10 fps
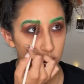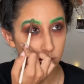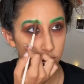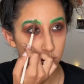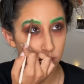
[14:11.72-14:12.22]

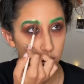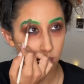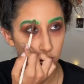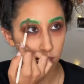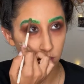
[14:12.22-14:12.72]
I'm just gonna
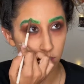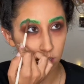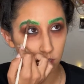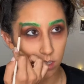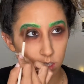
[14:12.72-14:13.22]
go
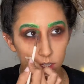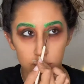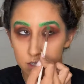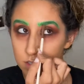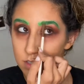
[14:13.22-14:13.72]
ahead and
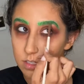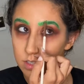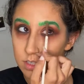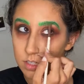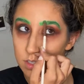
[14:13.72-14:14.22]

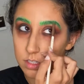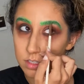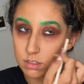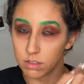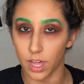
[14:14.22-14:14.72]
just
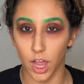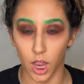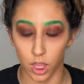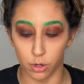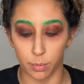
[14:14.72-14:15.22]
do that a
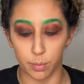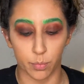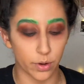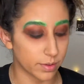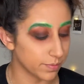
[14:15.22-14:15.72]
little bit
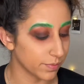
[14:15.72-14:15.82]
more.